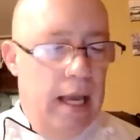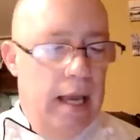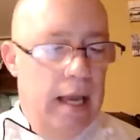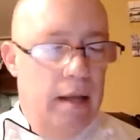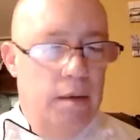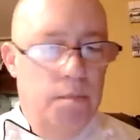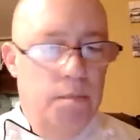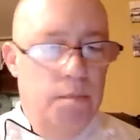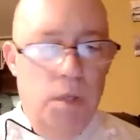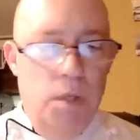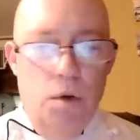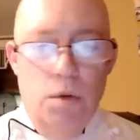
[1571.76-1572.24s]

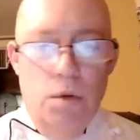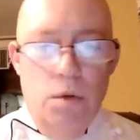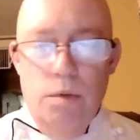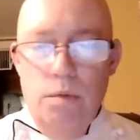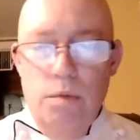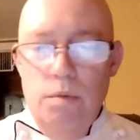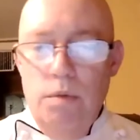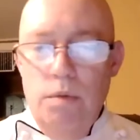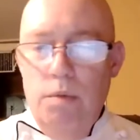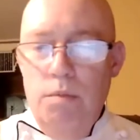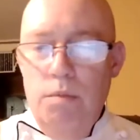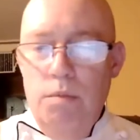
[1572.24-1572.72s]
Sand, mute
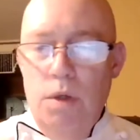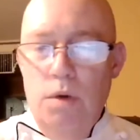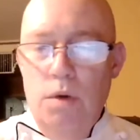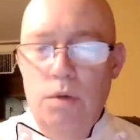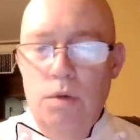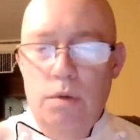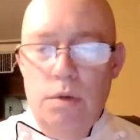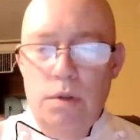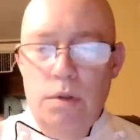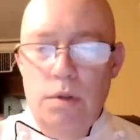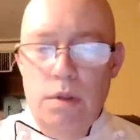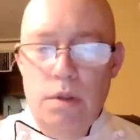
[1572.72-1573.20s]

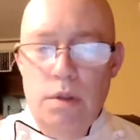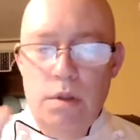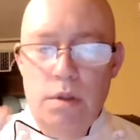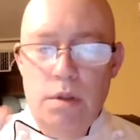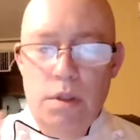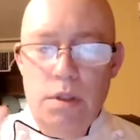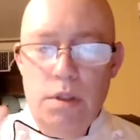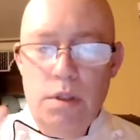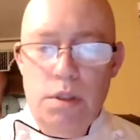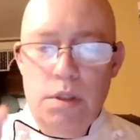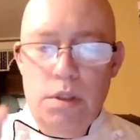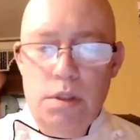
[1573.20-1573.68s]

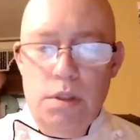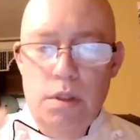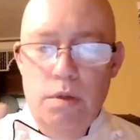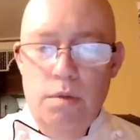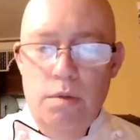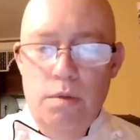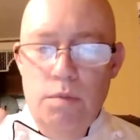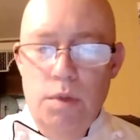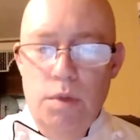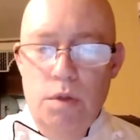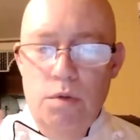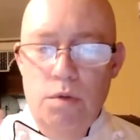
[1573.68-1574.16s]
just
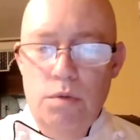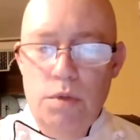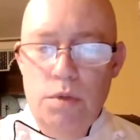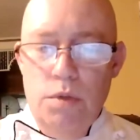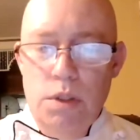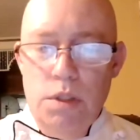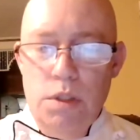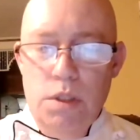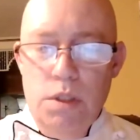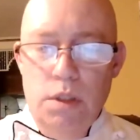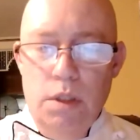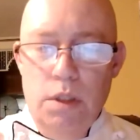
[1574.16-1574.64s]

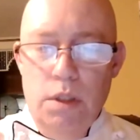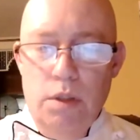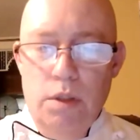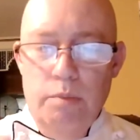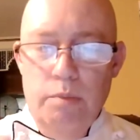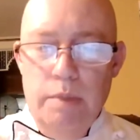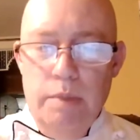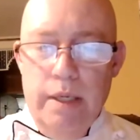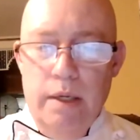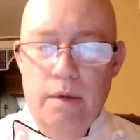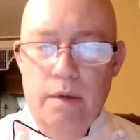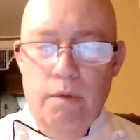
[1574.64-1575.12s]
a
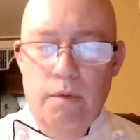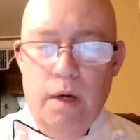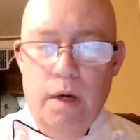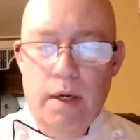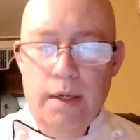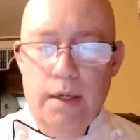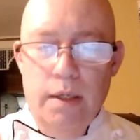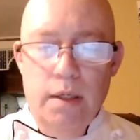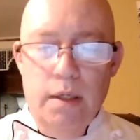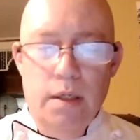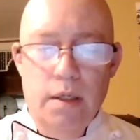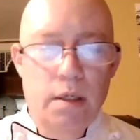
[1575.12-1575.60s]
little bit
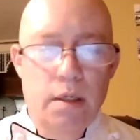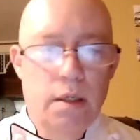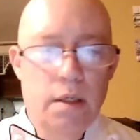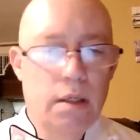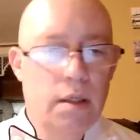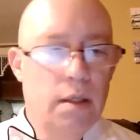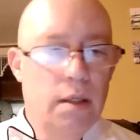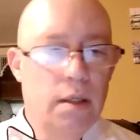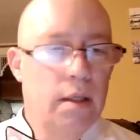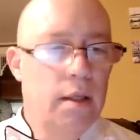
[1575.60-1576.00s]
while you're.